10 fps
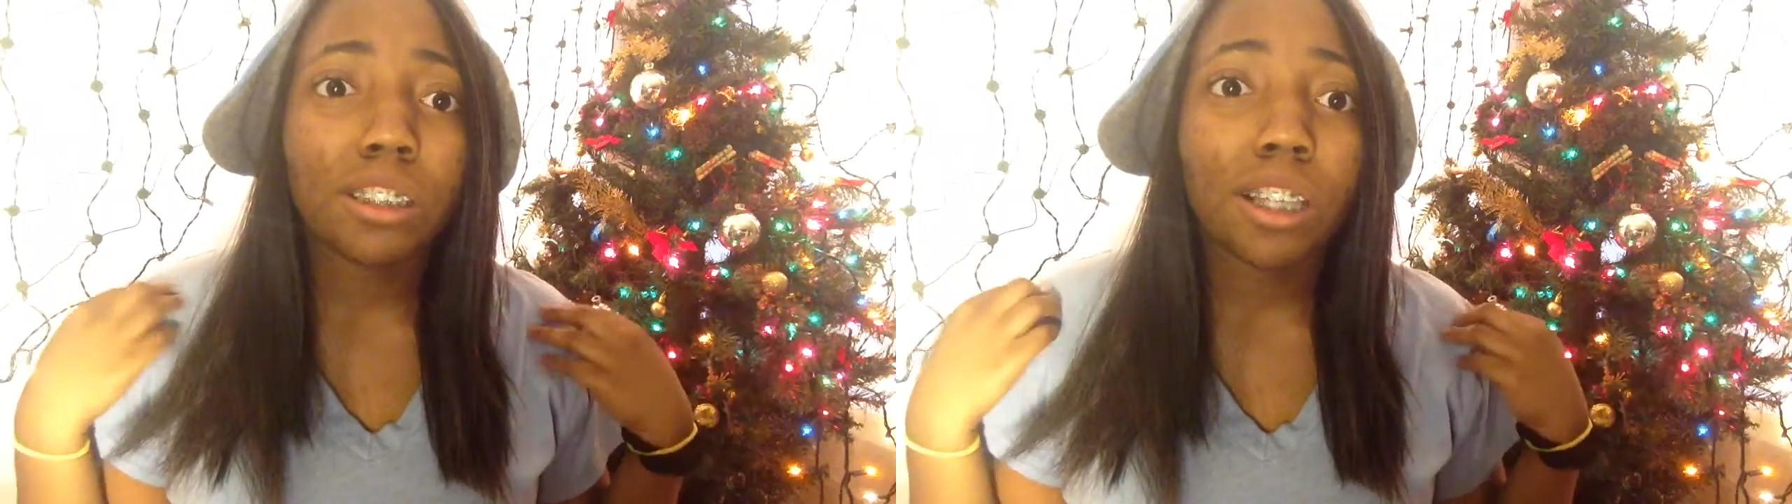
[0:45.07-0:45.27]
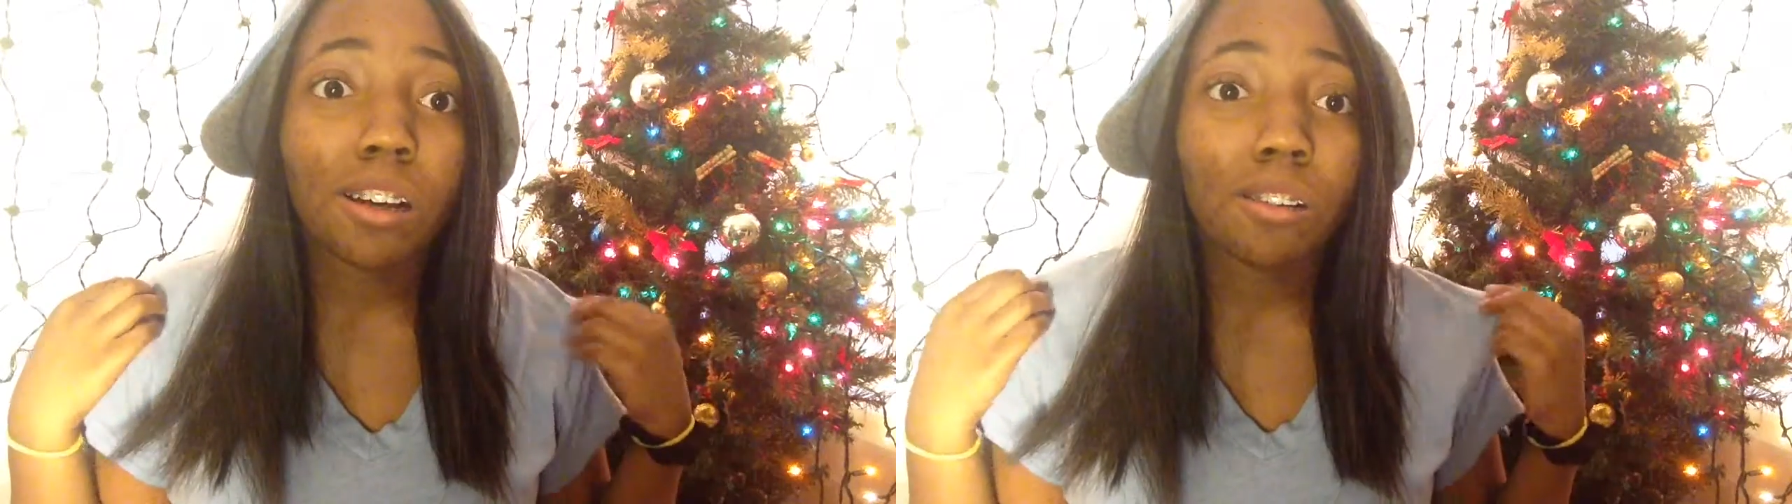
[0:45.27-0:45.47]

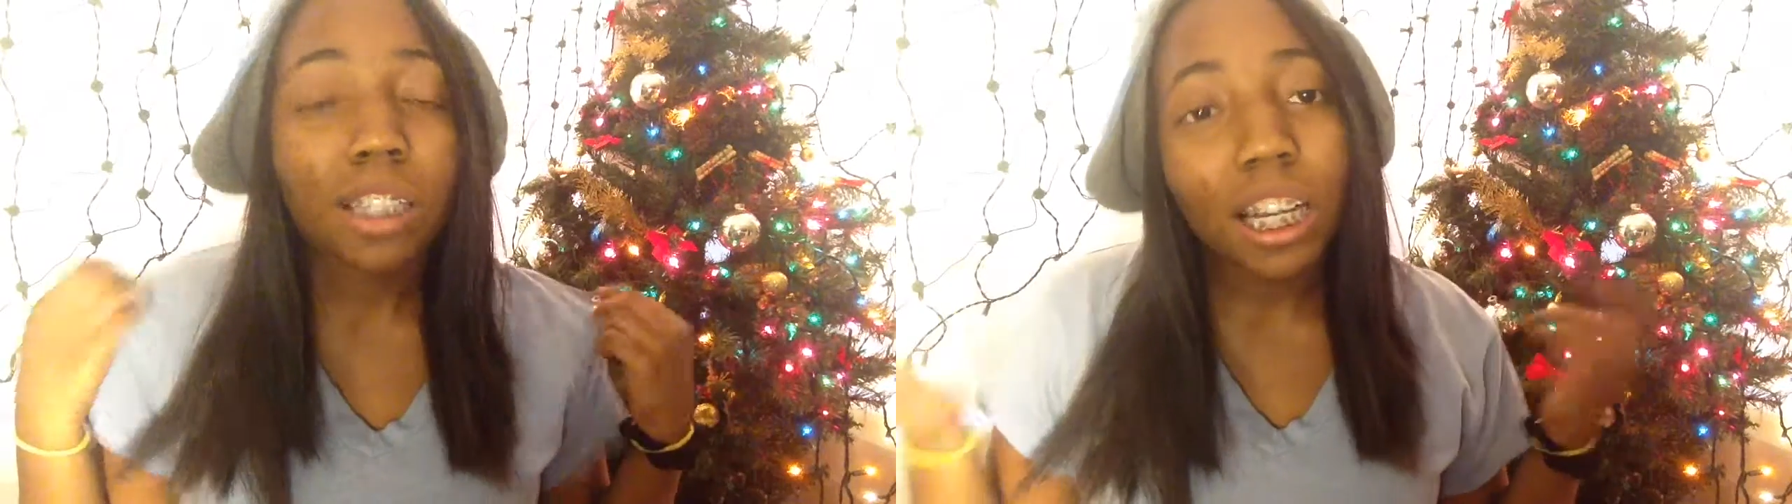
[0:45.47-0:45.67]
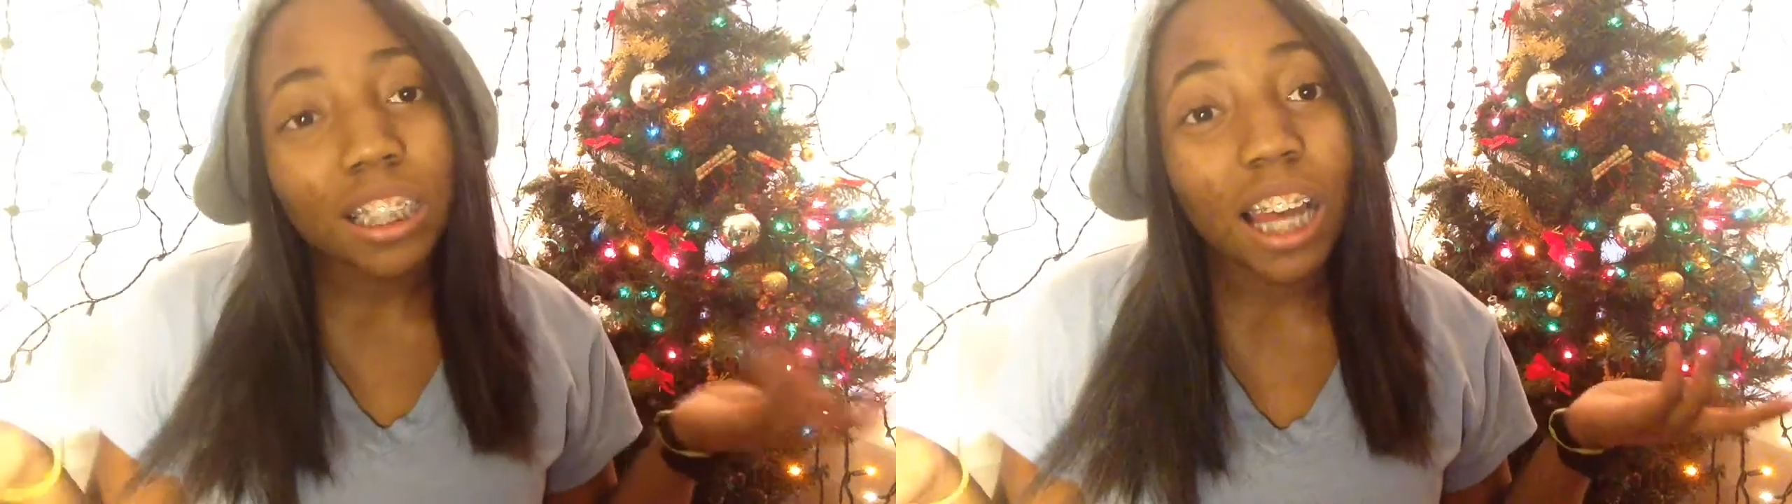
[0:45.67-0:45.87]
so
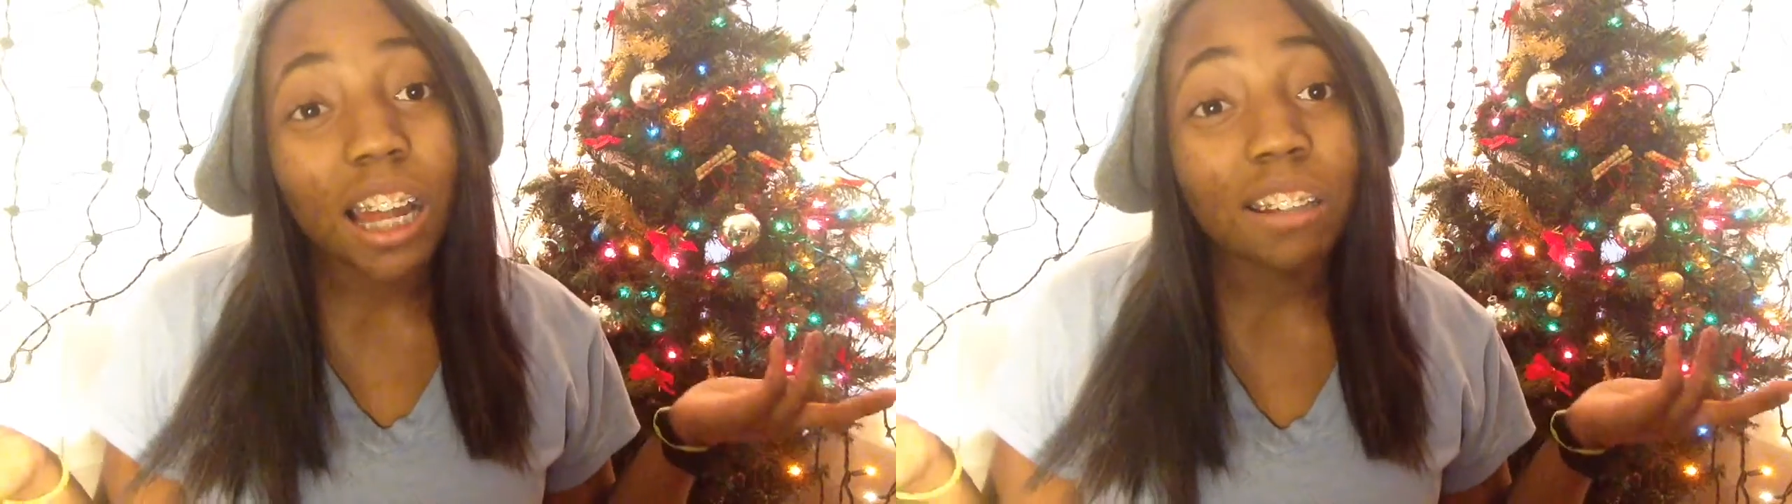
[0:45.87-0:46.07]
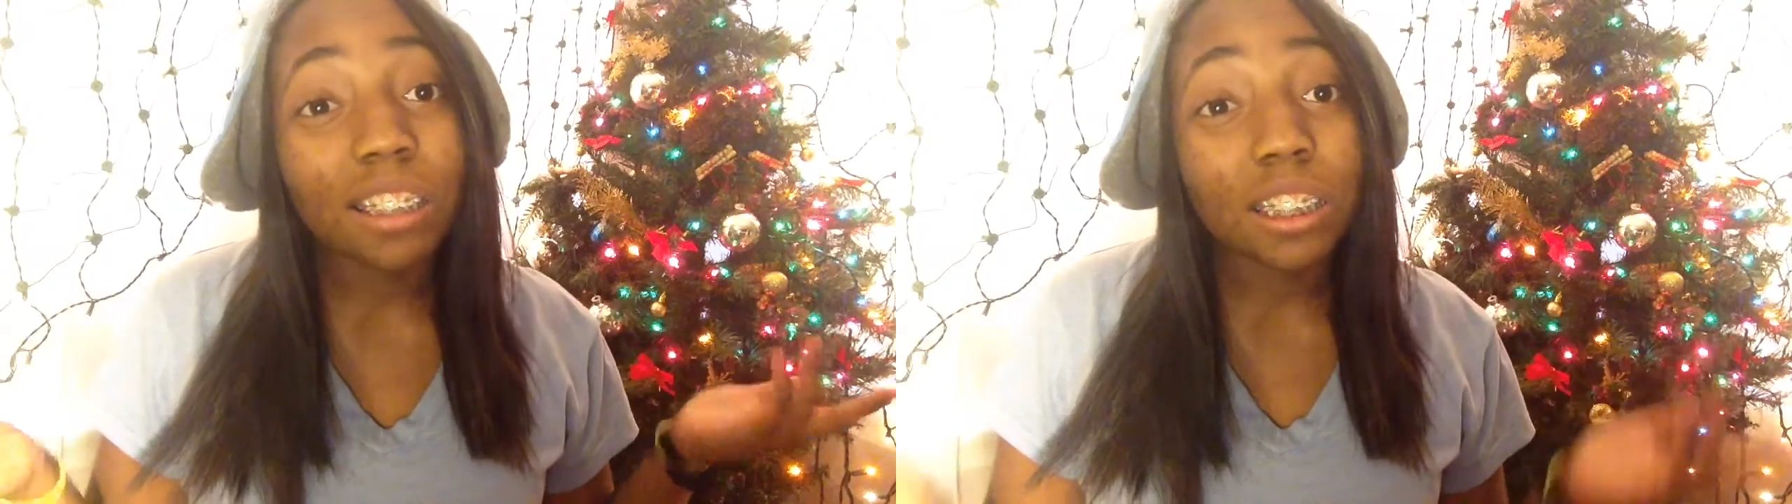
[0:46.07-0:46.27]
that's
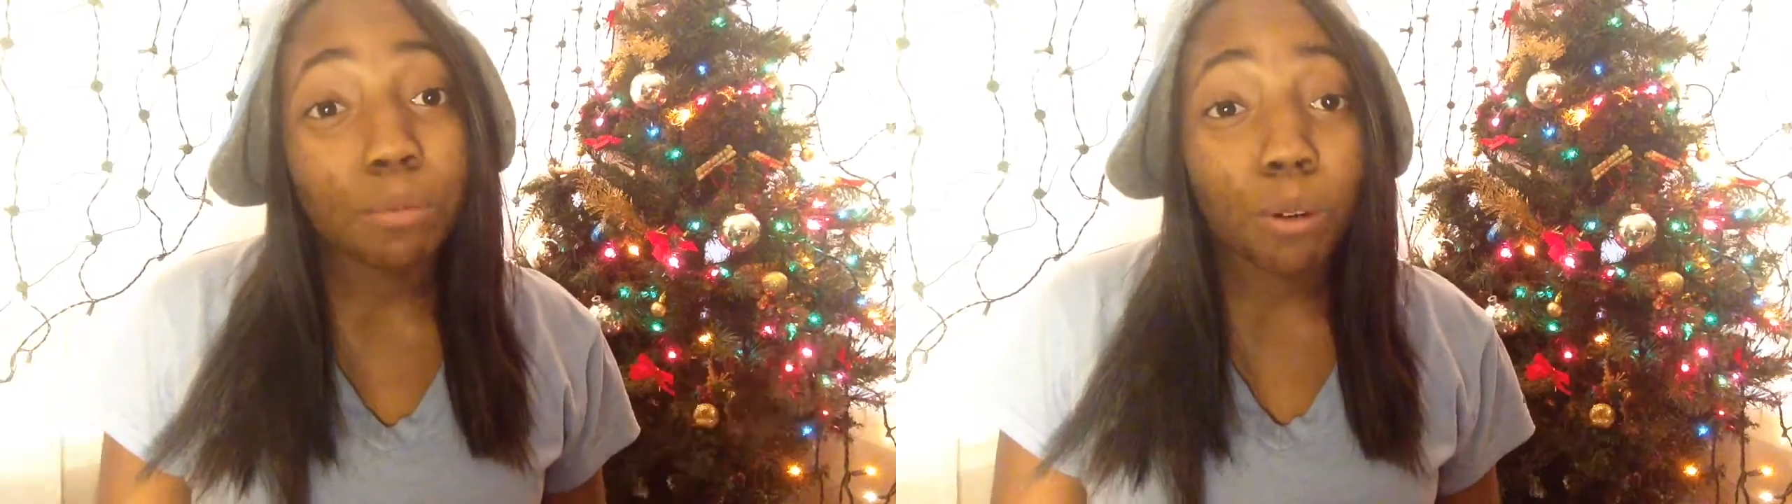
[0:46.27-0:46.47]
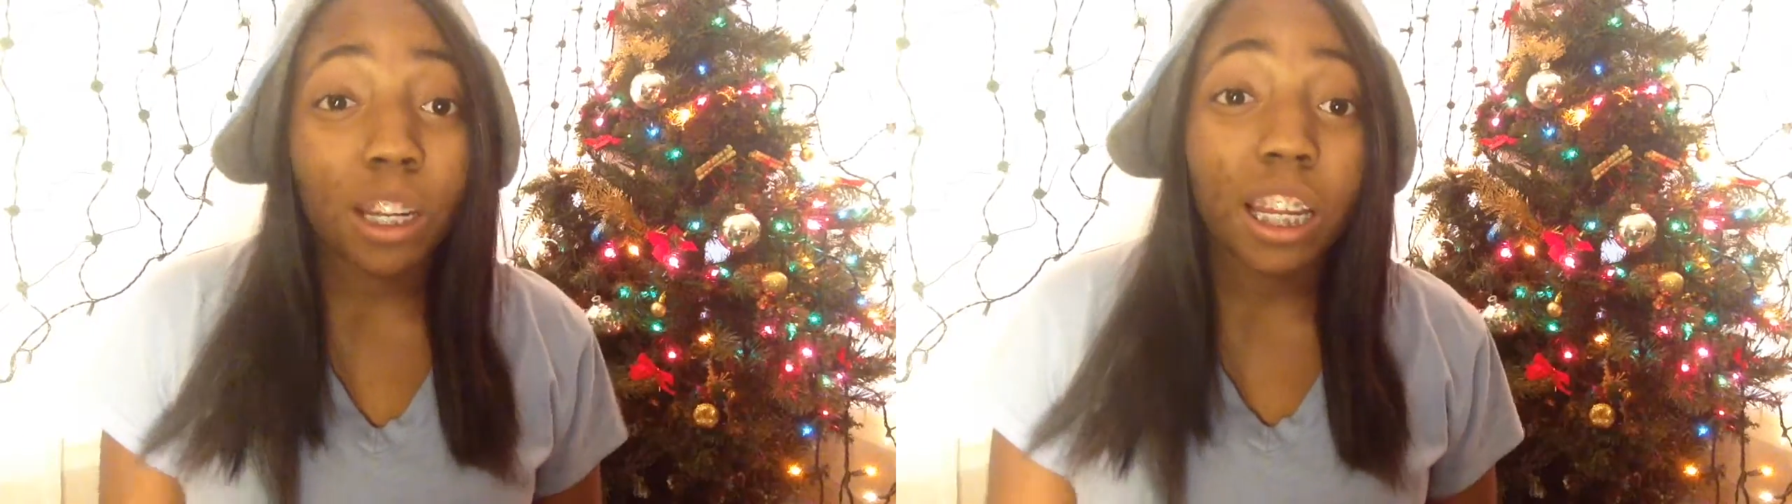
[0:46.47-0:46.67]
kind of
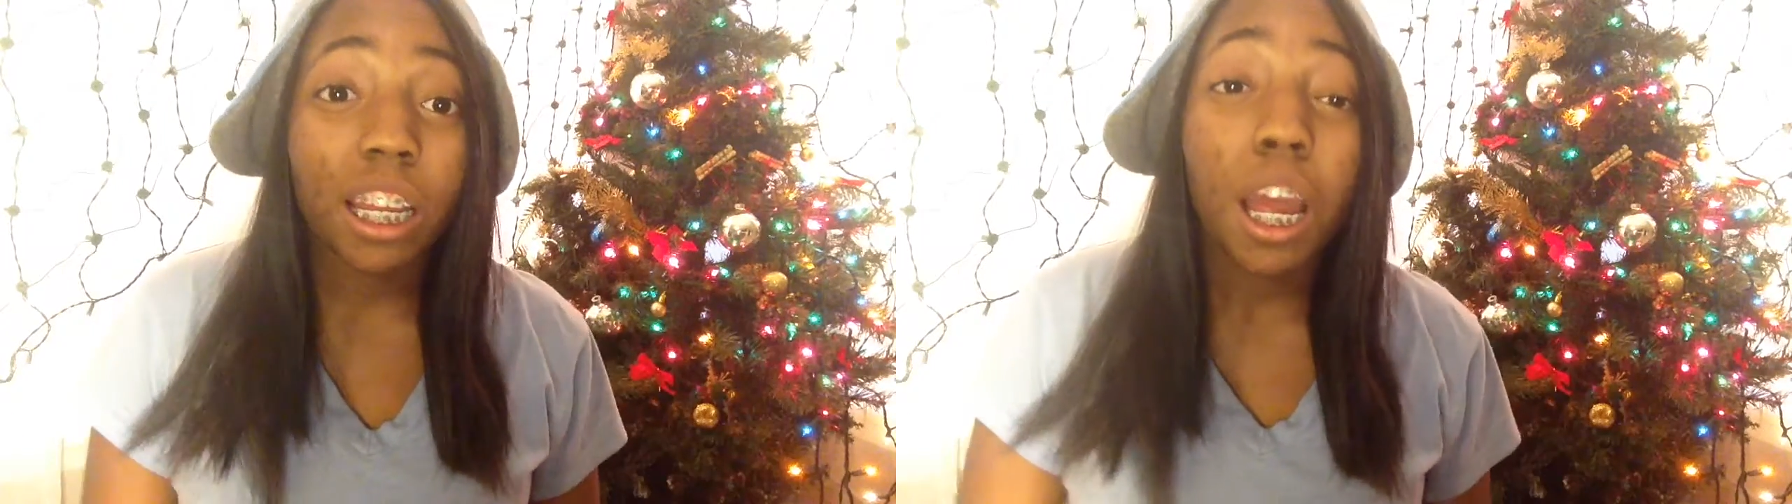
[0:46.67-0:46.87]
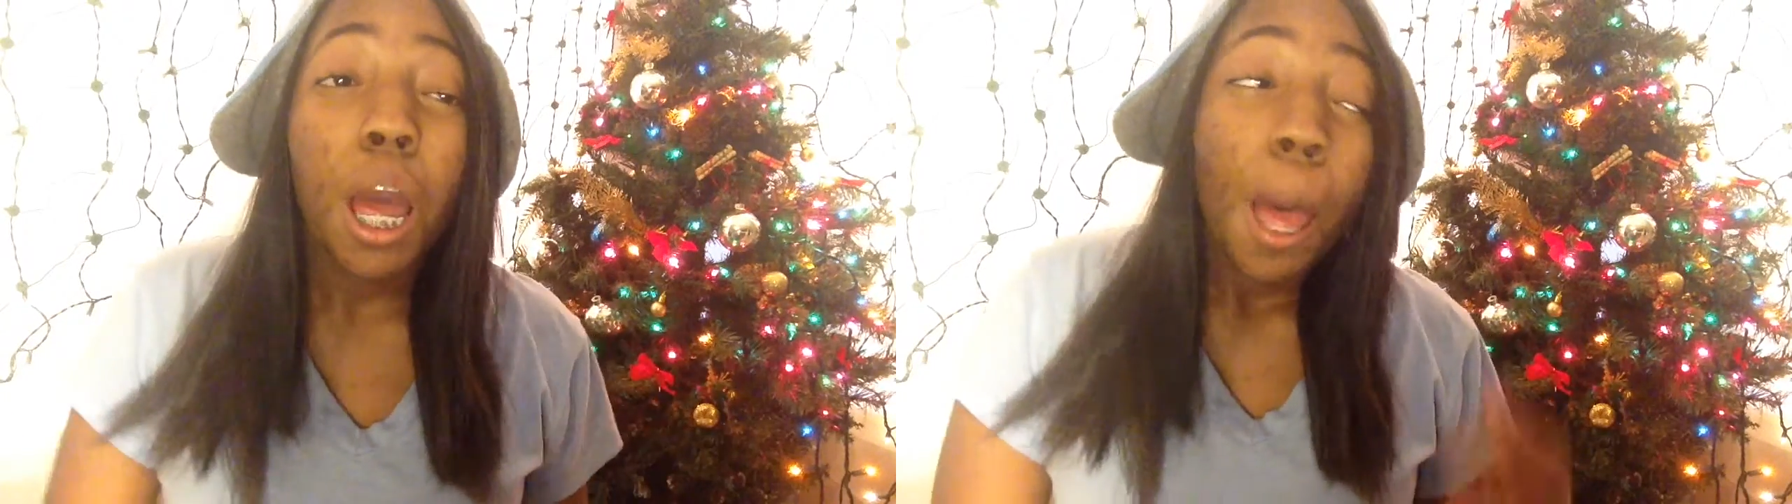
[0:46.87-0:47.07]

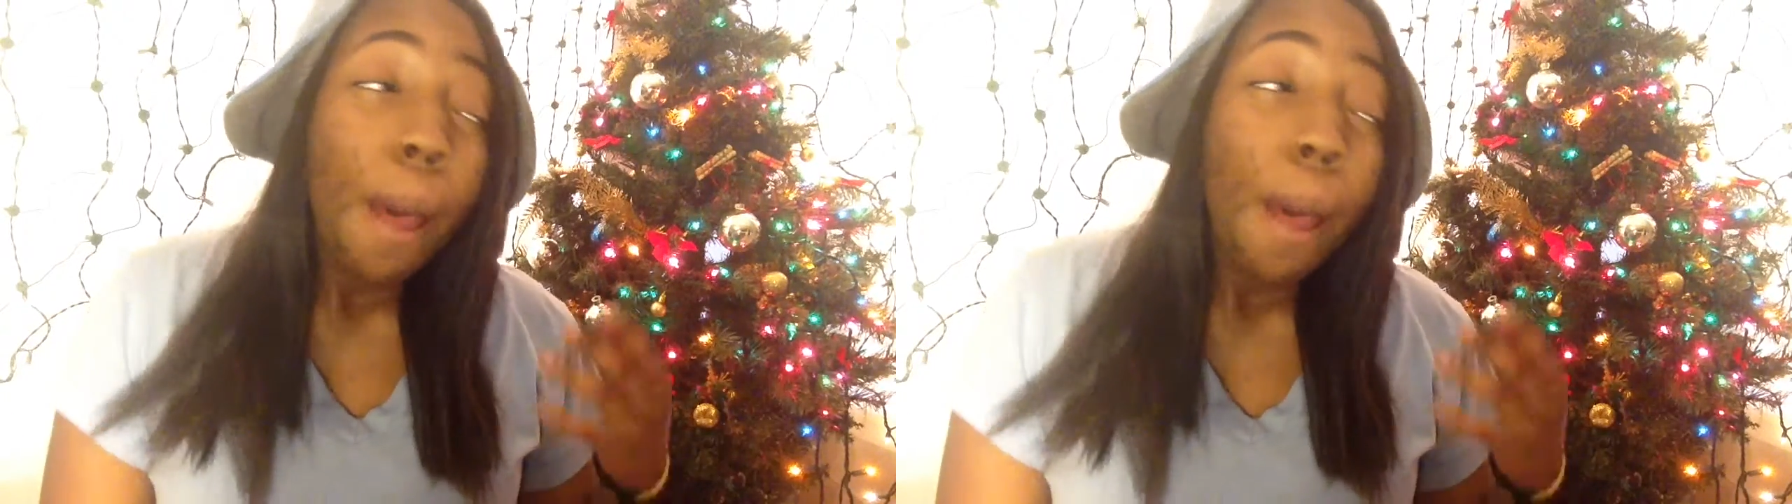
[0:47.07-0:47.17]
disappointing.